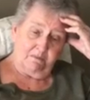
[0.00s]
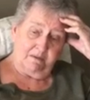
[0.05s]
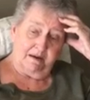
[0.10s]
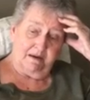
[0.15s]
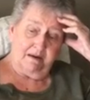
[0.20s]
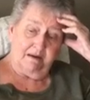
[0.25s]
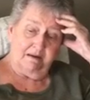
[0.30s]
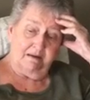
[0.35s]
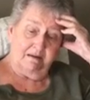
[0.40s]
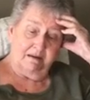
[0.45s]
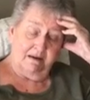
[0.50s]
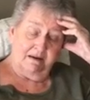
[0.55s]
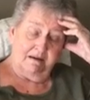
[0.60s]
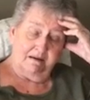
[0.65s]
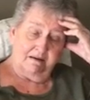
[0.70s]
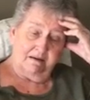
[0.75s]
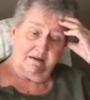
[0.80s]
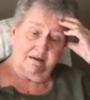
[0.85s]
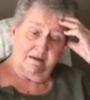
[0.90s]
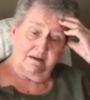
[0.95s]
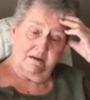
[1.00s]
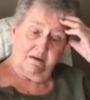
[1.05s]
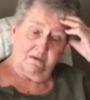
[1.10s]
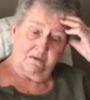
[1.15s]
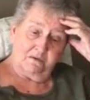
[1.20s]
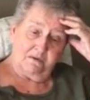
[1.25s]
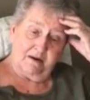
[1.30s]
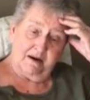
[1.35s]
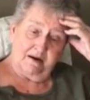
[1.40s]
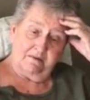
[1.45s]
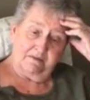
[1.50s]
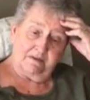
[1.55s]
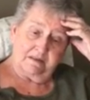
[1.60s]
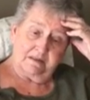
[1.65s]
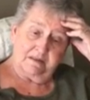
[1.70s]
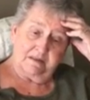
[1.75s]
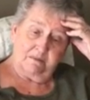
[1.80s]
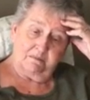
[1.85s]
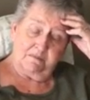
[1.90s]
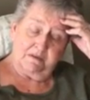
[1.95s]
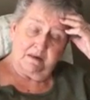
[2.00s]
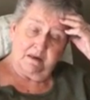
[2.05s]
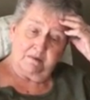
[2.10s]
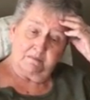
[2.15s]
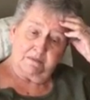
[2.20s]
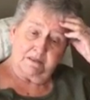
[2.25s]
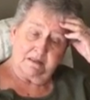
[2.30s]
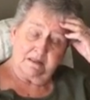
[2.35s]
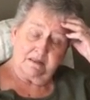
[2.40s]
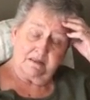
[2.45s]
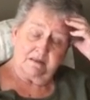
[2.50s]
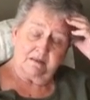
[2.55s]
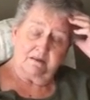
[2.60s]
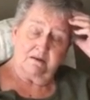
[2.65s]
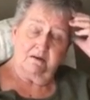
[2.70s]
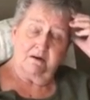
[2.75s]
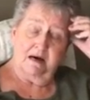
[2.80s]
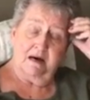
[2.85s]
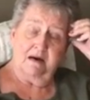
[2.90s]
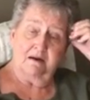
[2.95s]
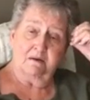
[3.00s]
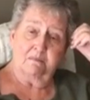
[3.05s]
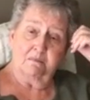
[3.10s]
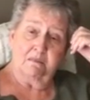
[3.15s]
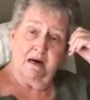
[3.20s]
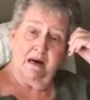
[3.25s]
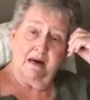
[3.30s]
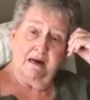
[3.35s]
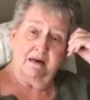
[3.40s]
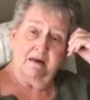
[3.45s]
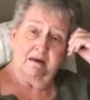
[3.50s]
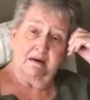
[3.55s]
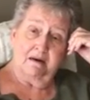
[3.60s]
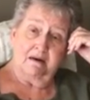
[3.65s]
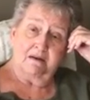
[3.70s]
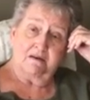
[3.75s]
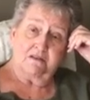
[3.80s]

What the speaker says: Well, little old Travis sometimes doesn't know how to mind,